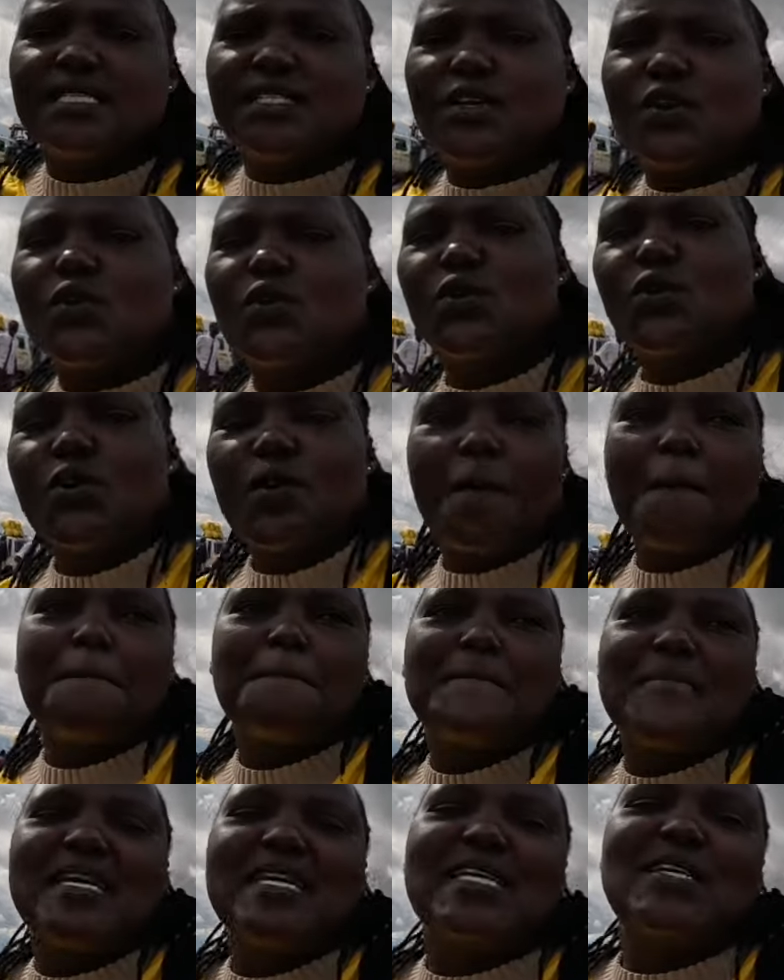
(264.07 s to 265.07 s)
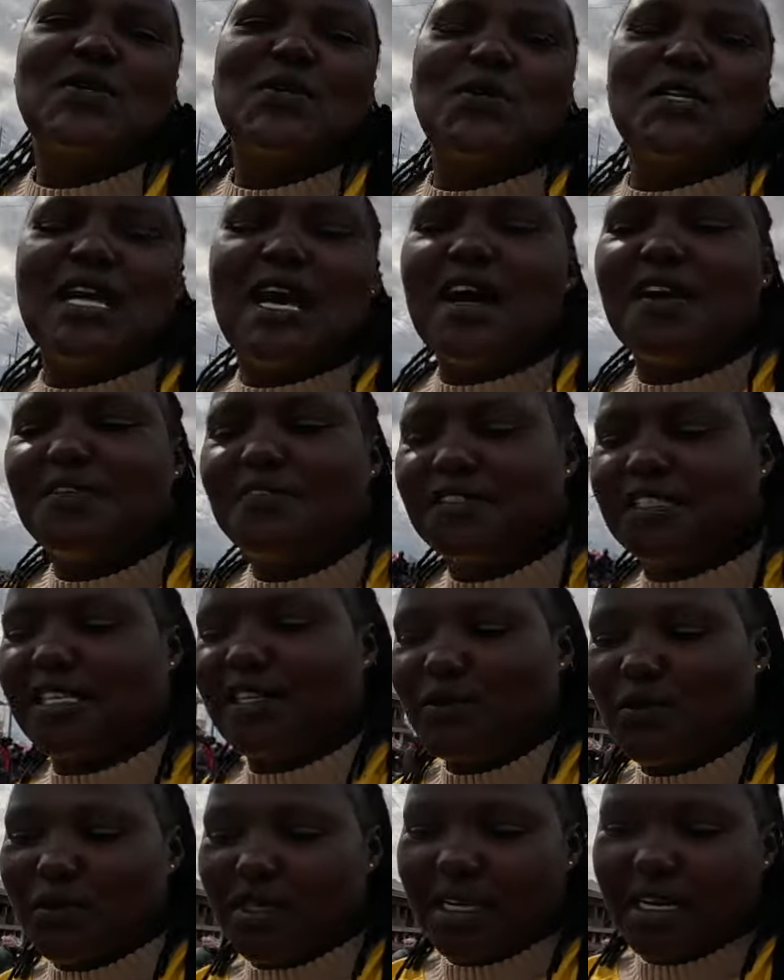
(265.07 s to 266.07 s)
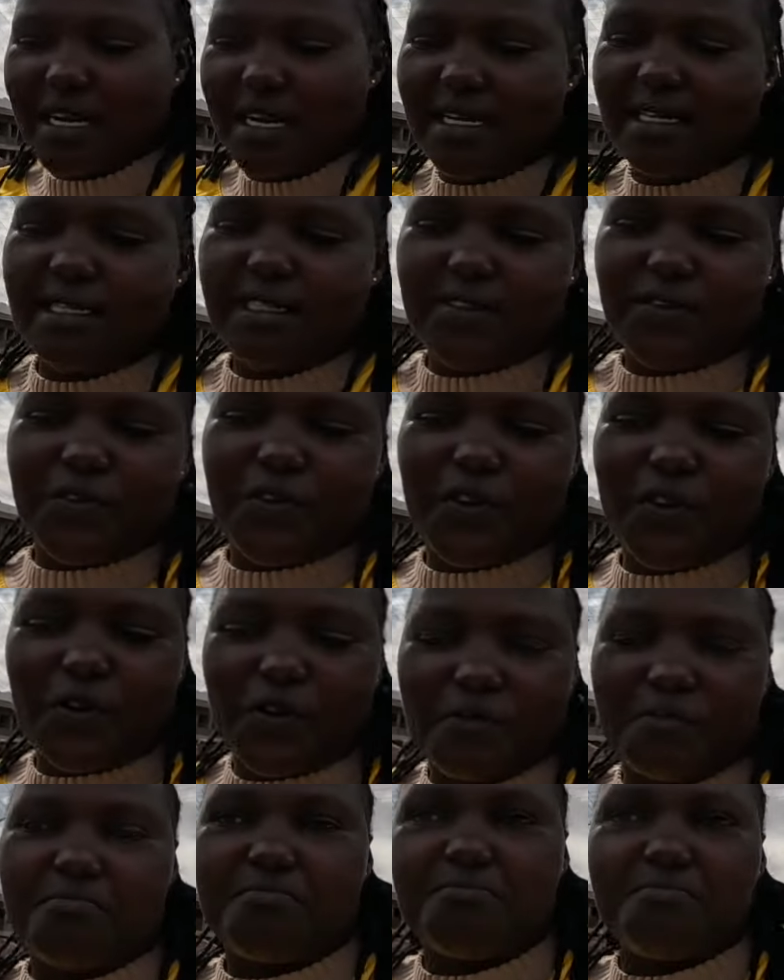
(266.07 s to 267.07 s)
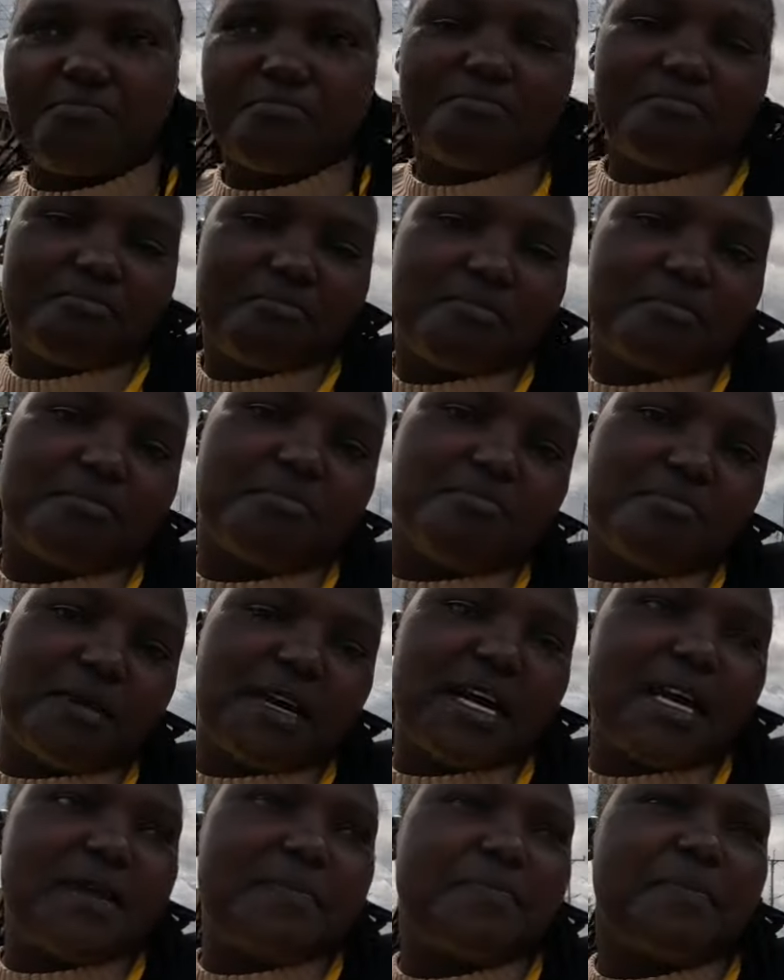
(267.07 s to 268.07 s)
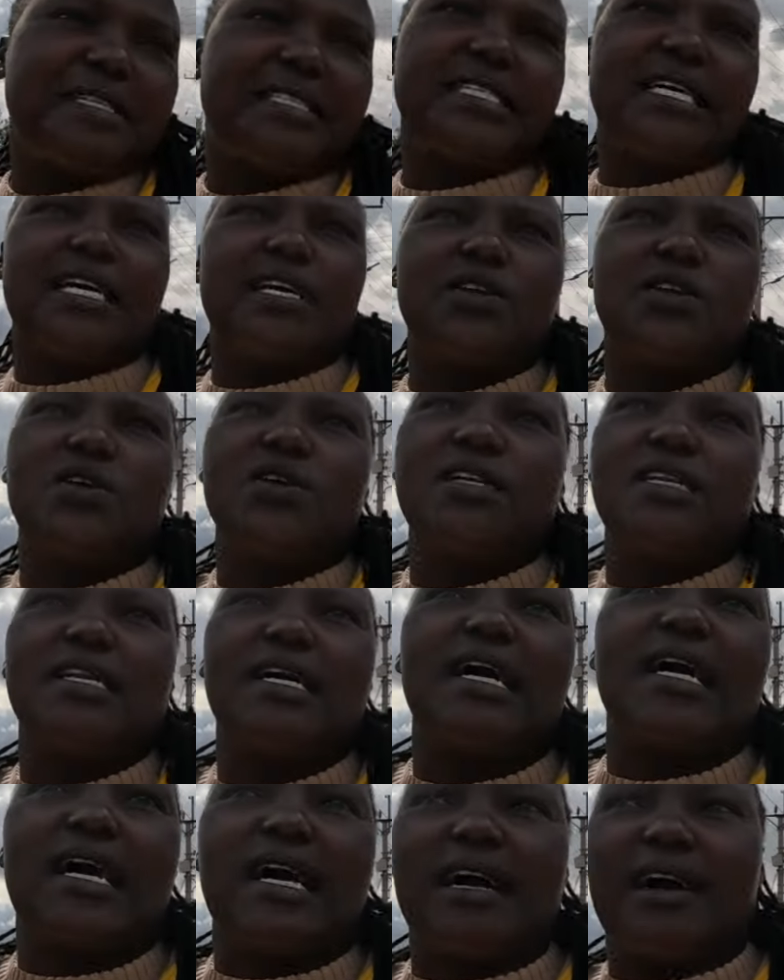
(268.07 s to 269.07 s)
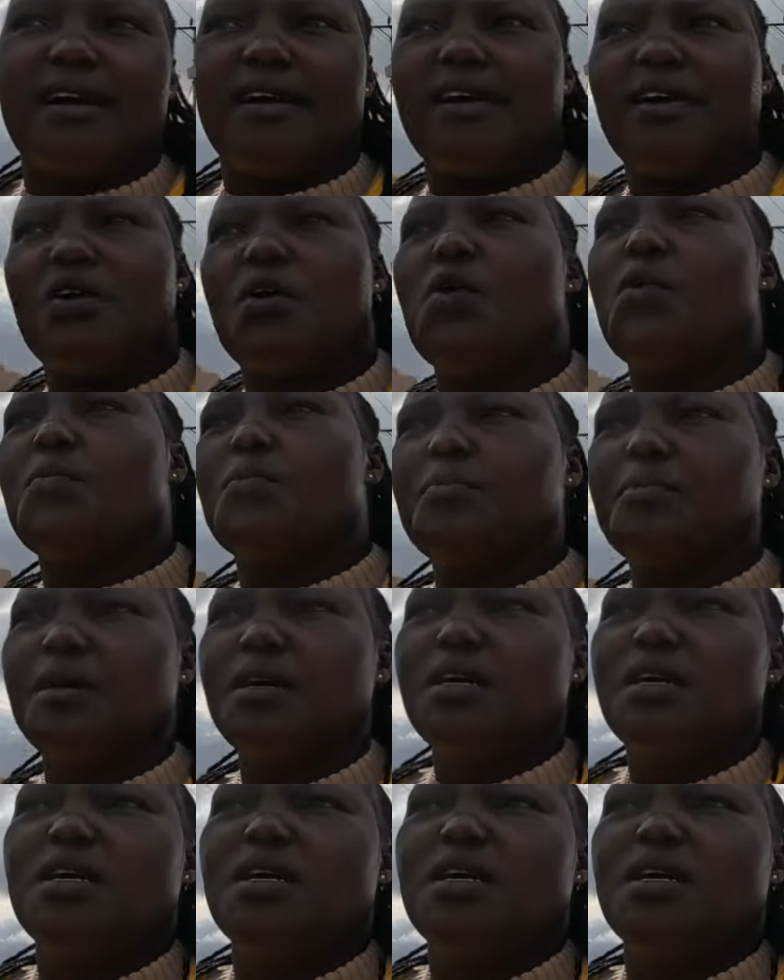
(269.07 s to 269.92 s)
So good afternoon, guys, from my paternal home,